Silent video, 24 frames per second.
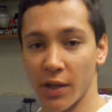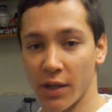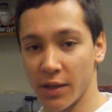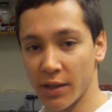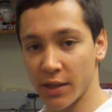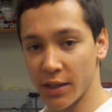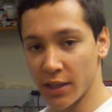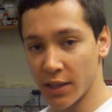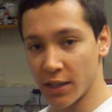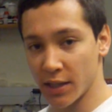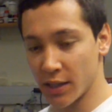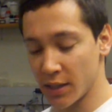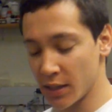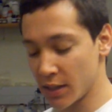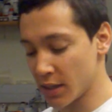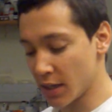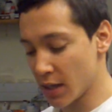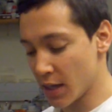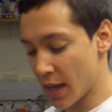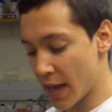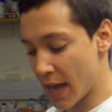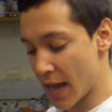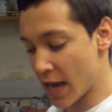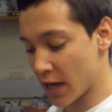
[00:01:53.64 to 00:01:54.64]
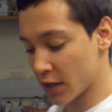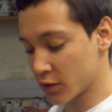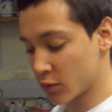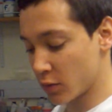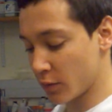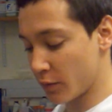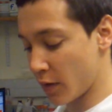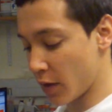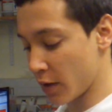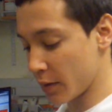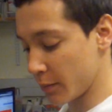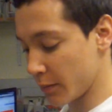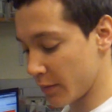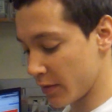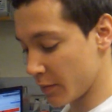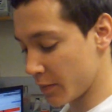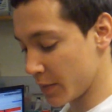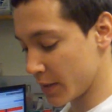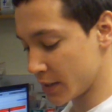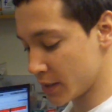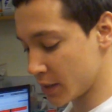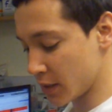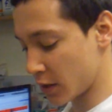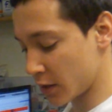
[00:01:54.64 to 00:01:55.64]
than the actual volume of the
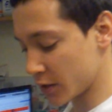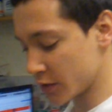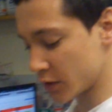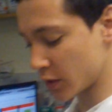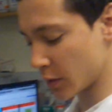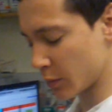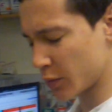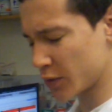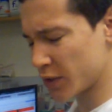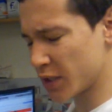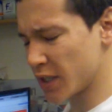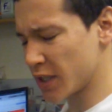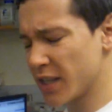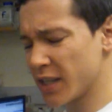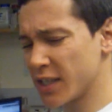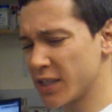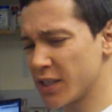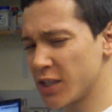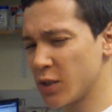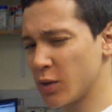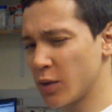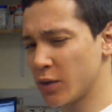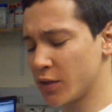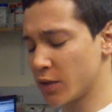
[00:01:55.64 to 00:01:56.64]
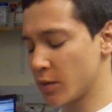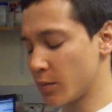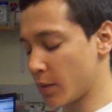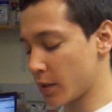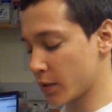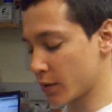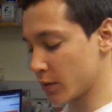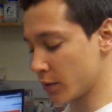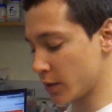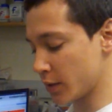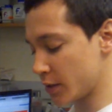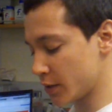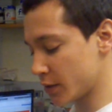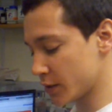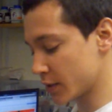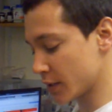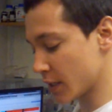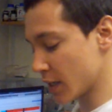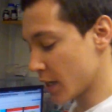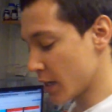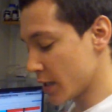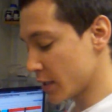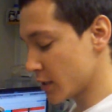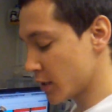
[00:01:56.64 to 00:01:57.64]
PCR strip, which I think is 200 microliters.
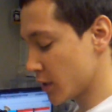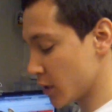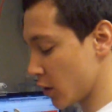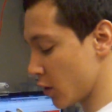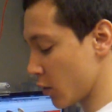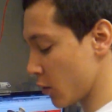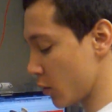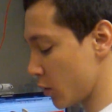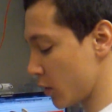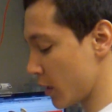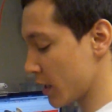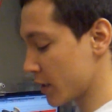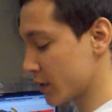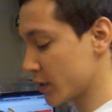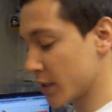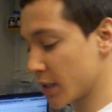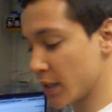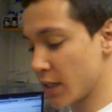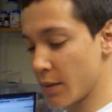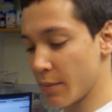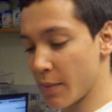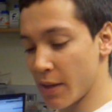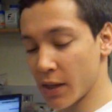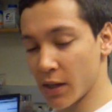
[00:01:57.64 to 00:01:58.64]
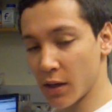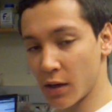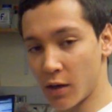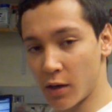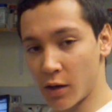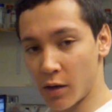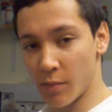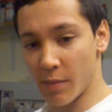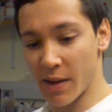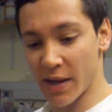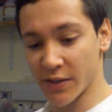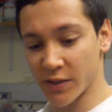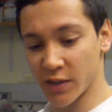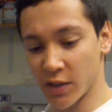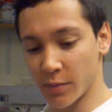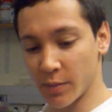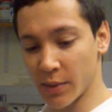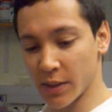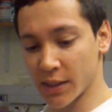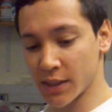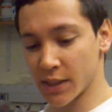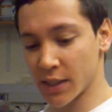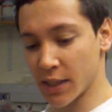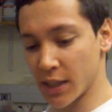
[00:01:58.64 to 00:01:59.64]
So we're actually going to make our master
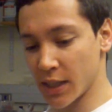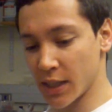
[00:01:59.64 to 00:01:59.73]
mix